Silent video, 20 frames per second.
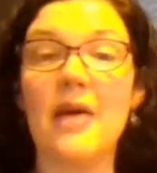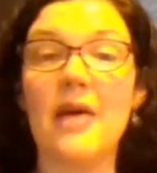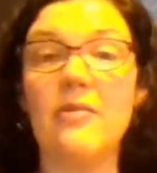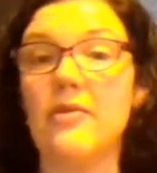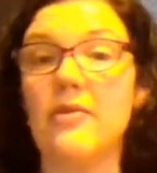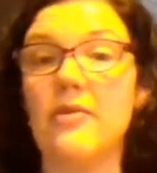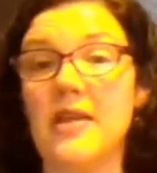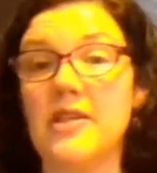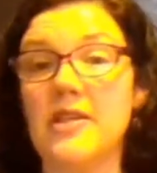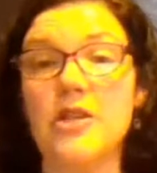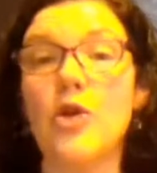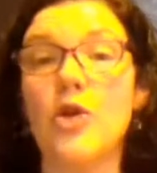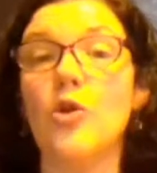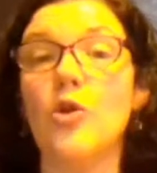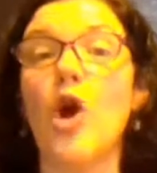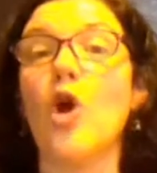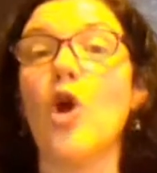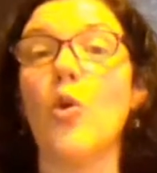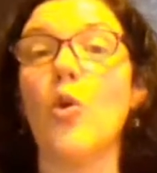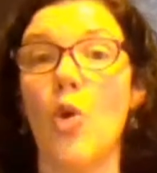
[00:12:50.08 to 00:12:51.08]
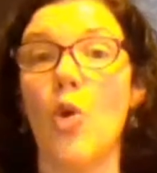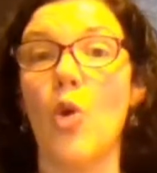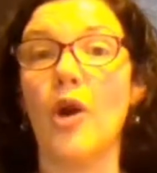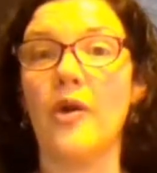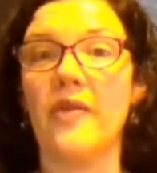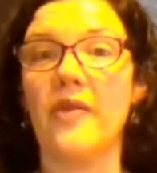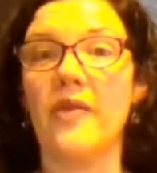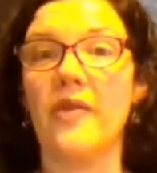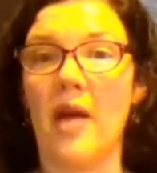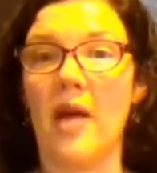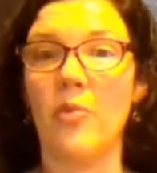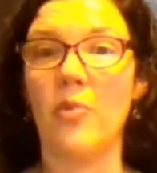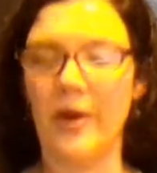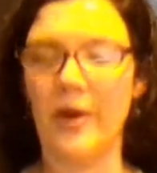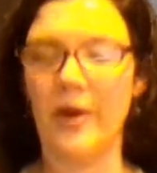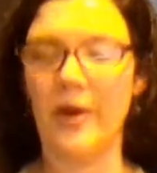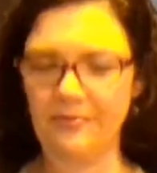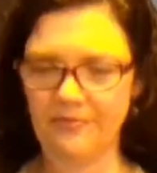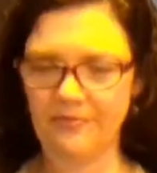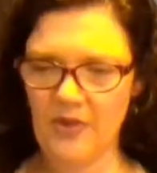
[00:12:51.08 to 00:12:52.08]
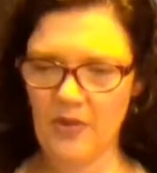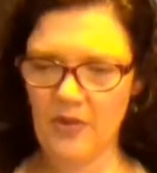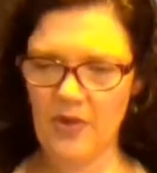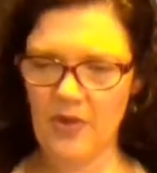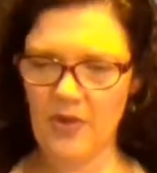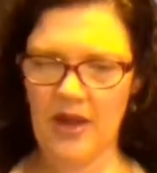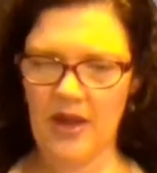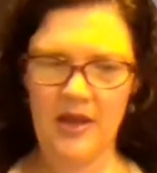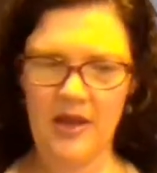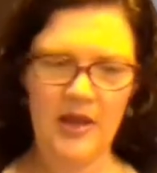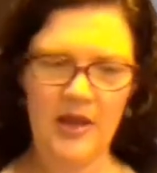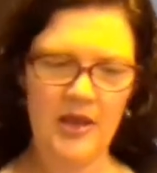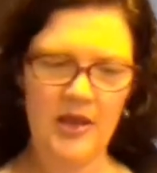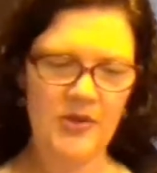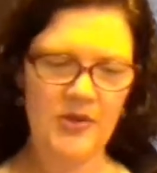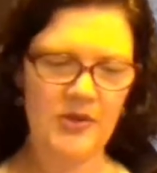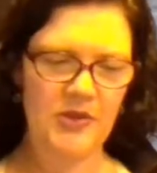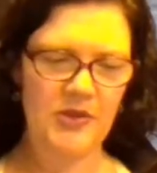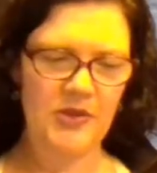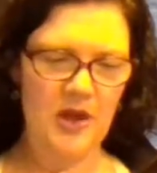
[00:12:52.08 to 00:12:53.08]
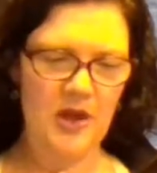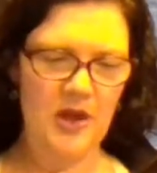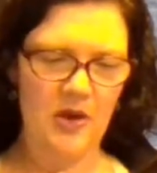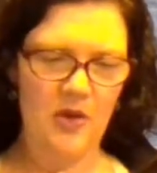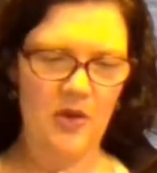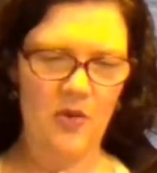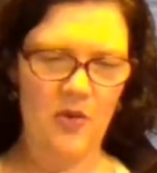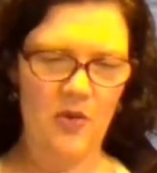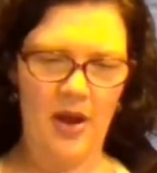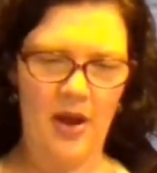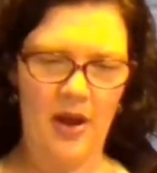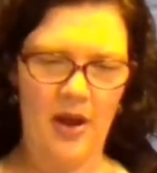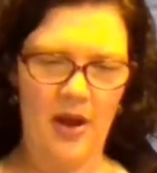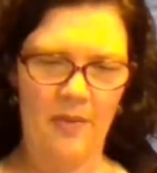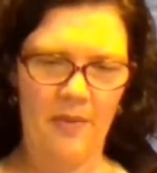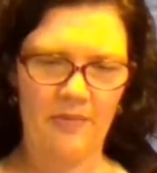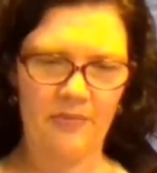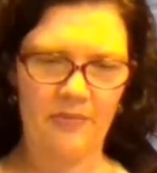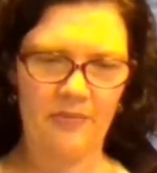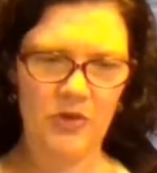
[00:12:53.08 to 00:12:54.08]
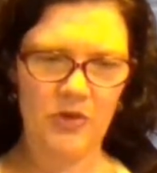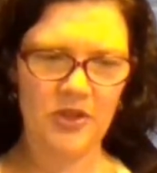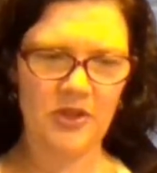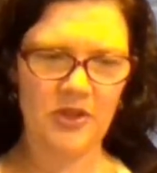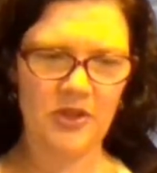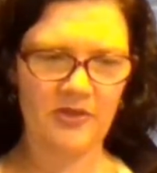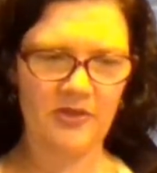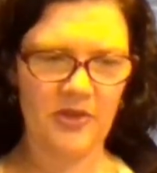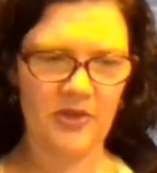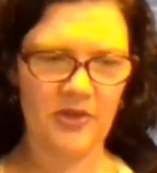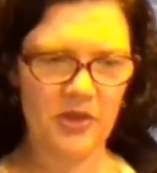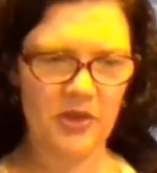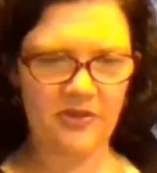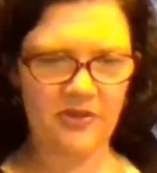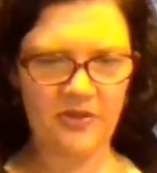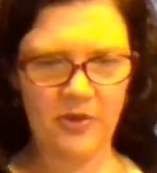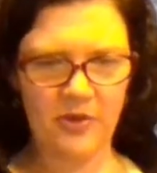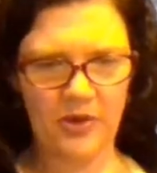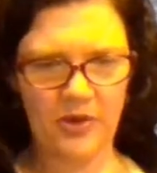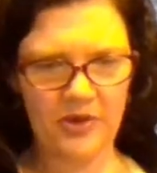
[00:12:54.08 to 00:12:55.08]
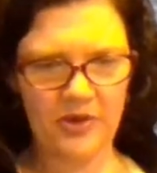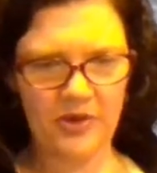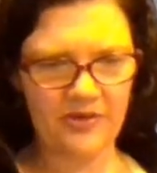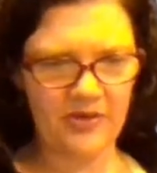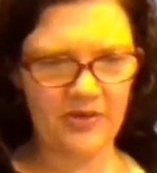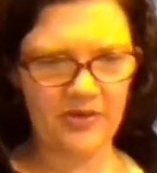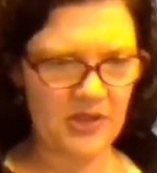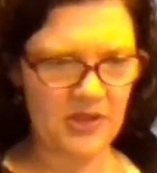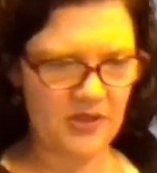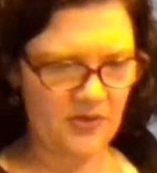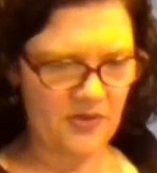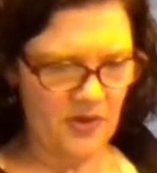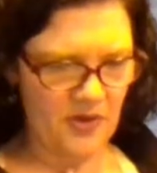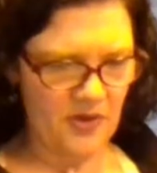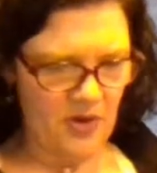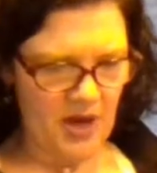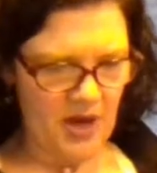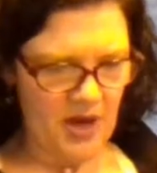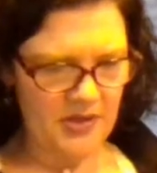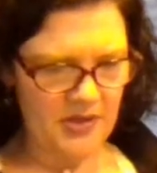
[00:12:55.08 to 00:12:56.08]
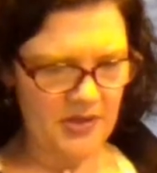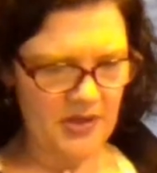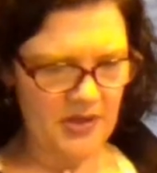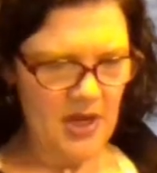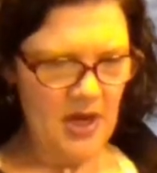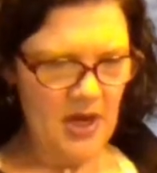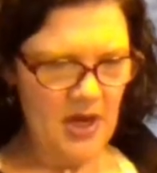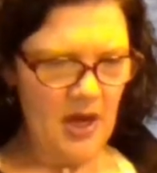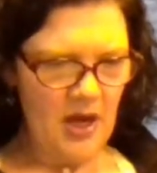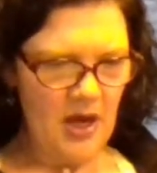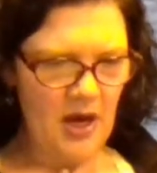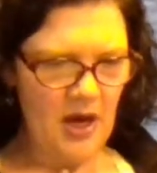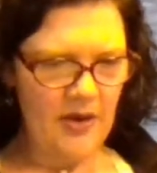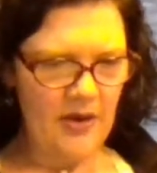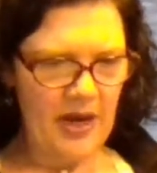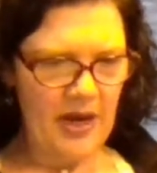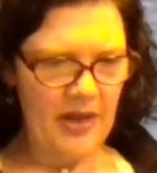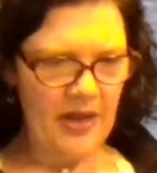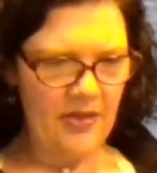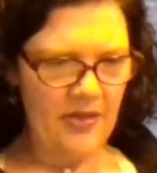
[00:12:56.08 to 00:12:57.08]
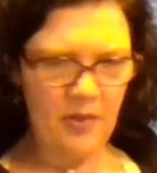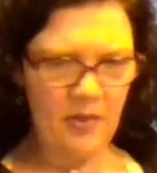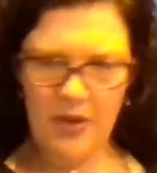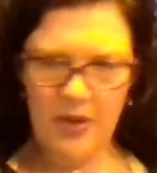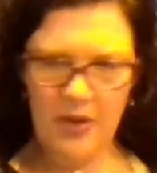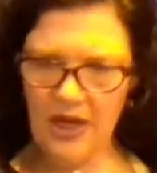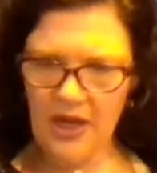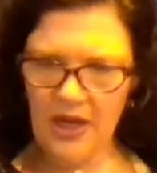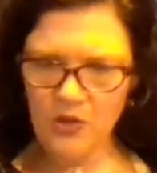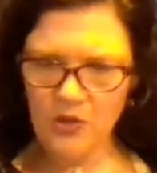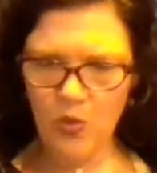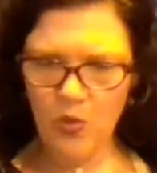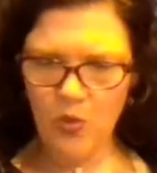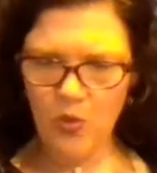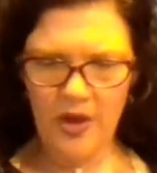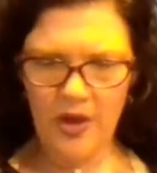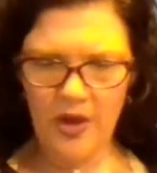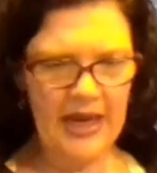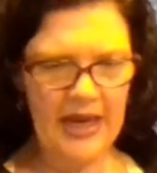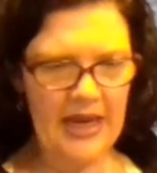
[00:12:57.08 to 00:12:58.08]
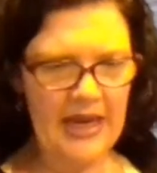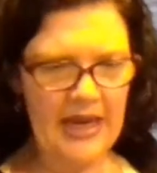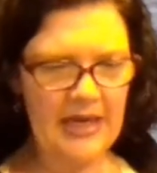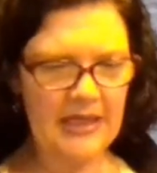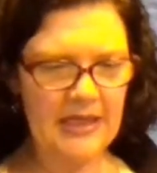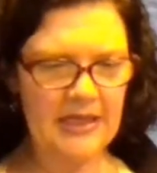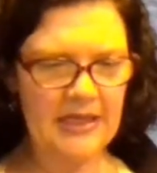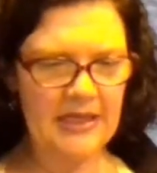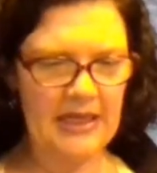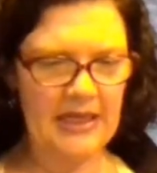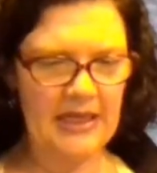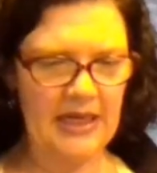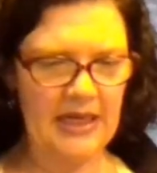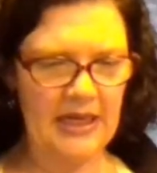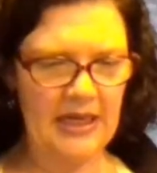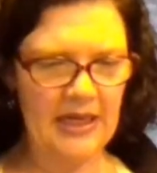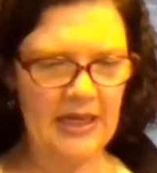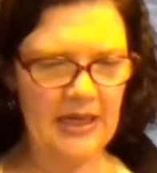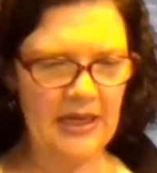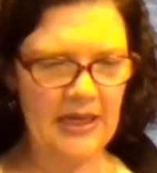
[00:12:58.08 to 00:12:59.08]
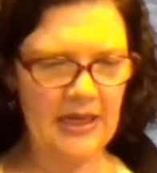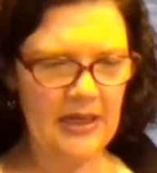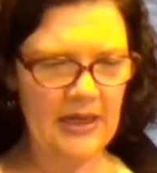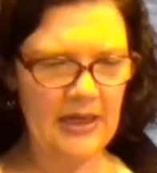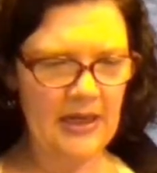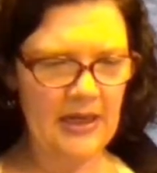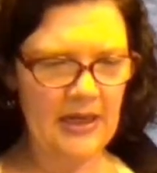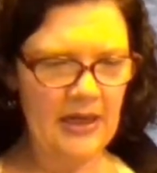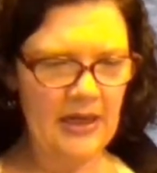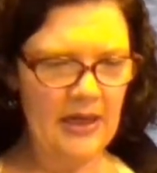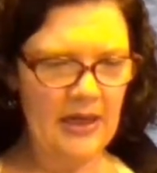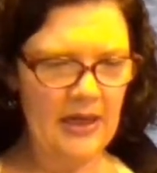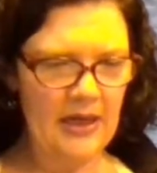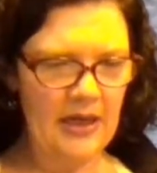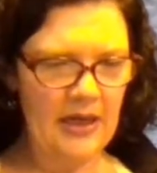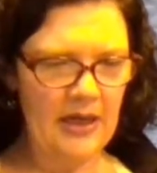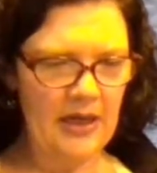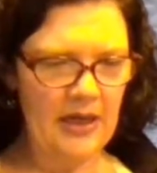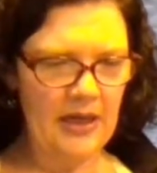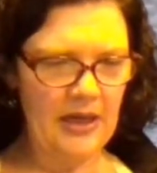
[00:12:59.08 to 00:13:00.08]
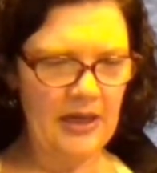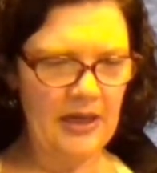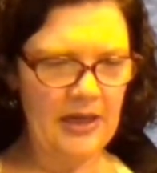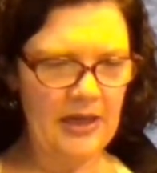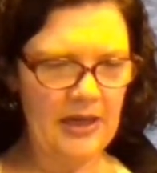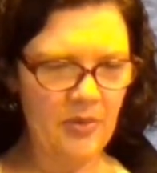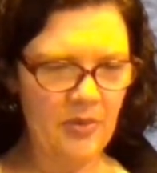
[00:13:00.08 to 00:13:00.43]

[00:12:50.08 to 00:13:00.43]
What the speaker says: it's no longer water at that point. Okay, so just a few little differences for you guys. All right, and then page 118, number